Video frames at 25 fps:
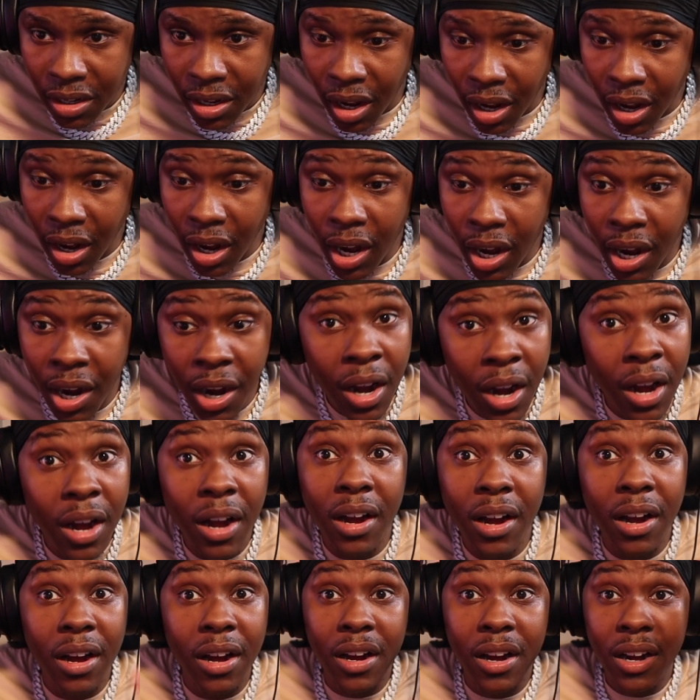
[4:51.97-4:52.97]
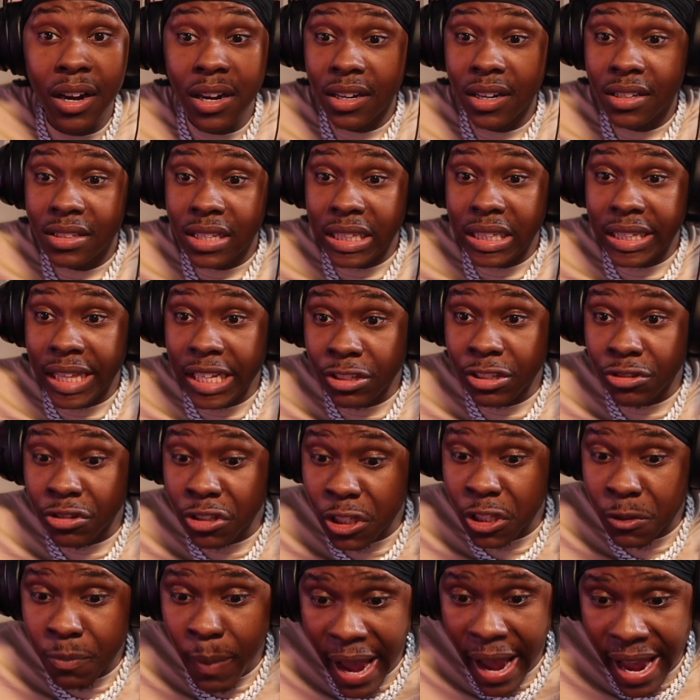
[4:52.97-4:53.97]
Oh! The
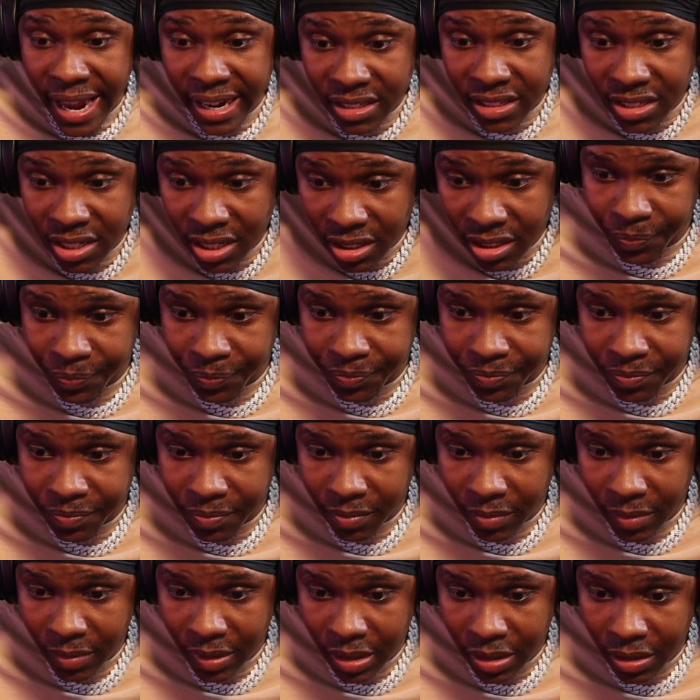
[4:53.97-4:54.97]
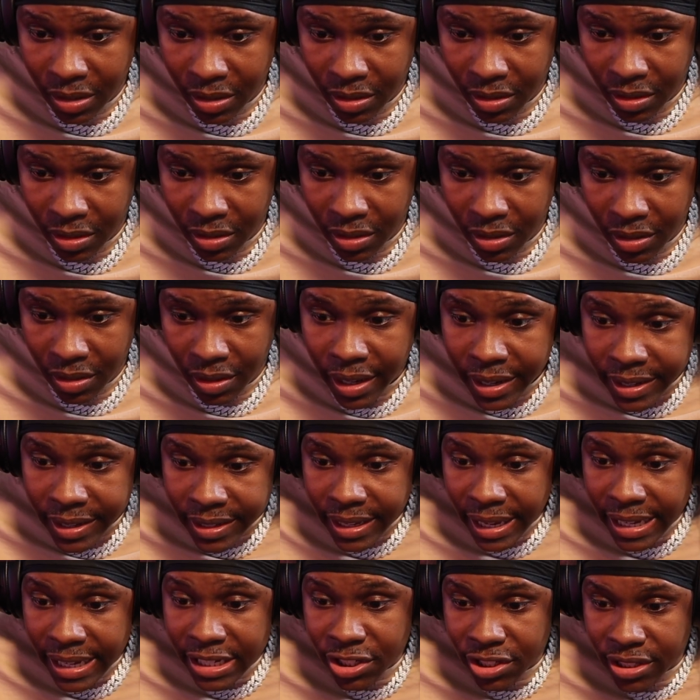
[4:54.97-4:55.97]
disrespect!
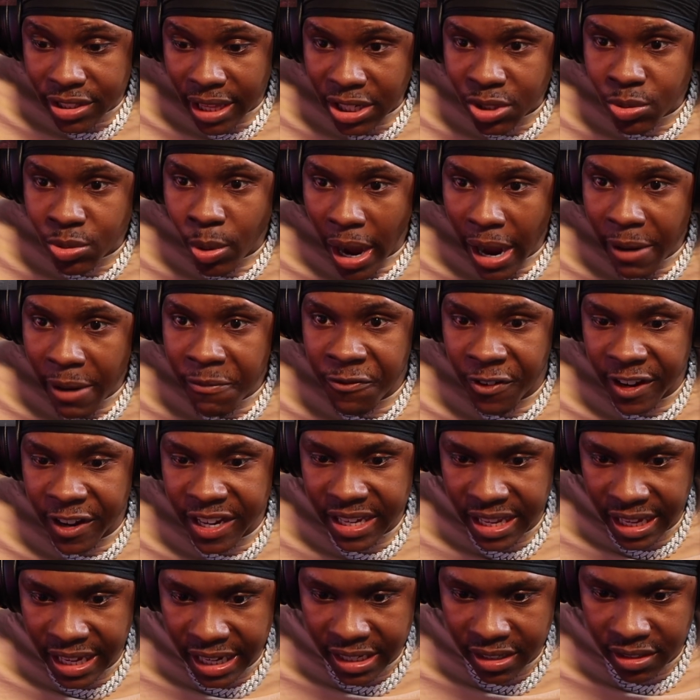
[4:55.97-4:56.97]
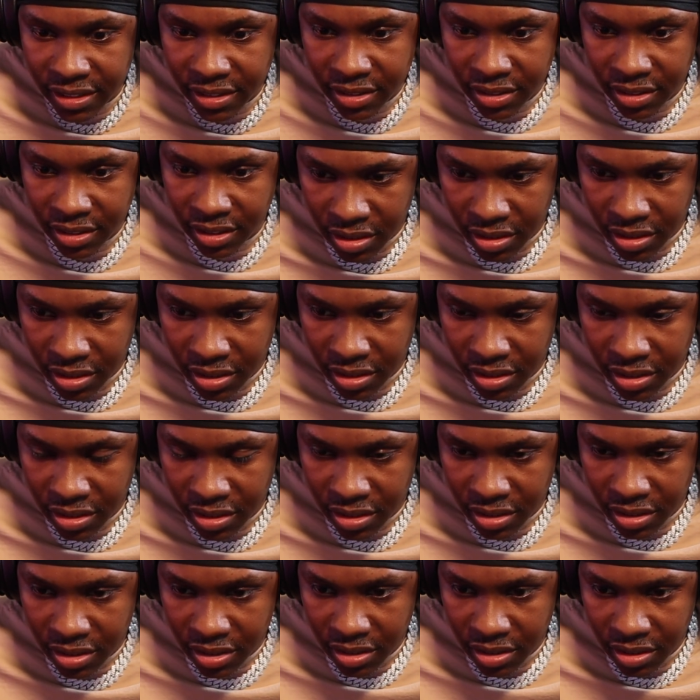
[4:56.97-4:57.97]
That's what I'm thinking.
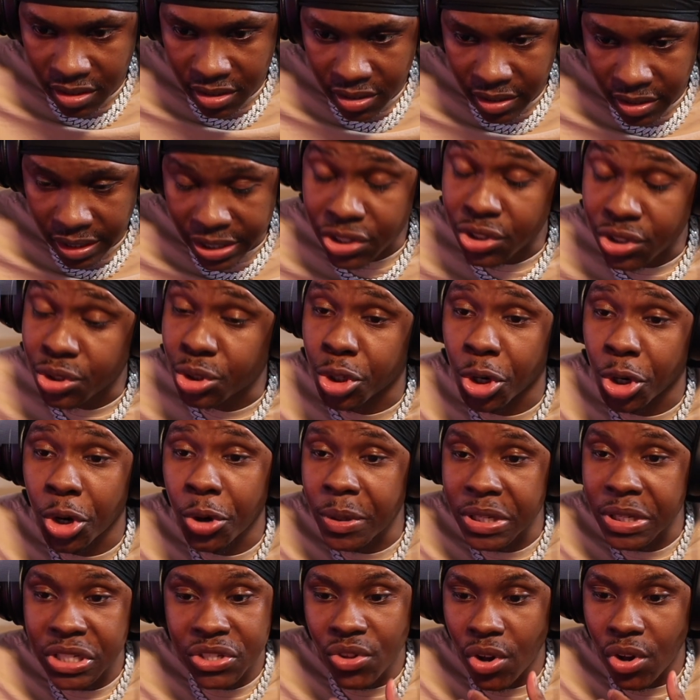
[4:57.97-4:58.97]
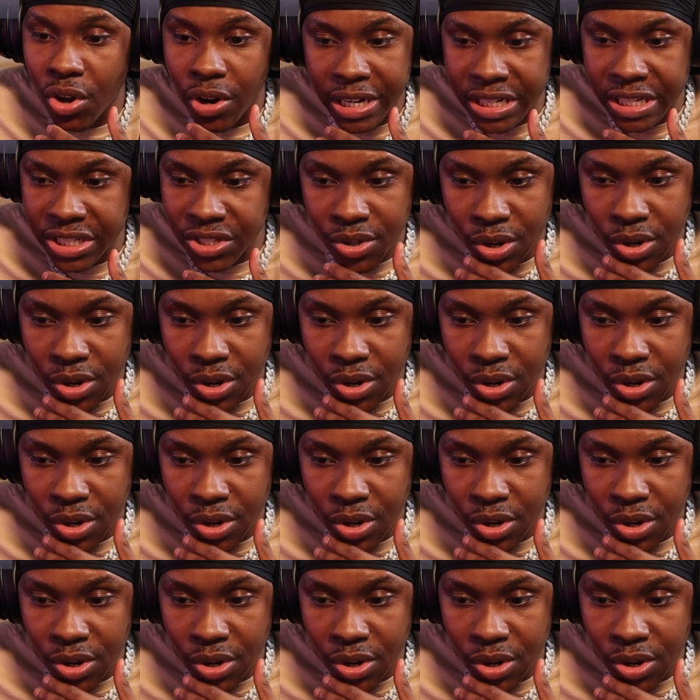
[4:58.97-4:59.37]
It's true, he's not.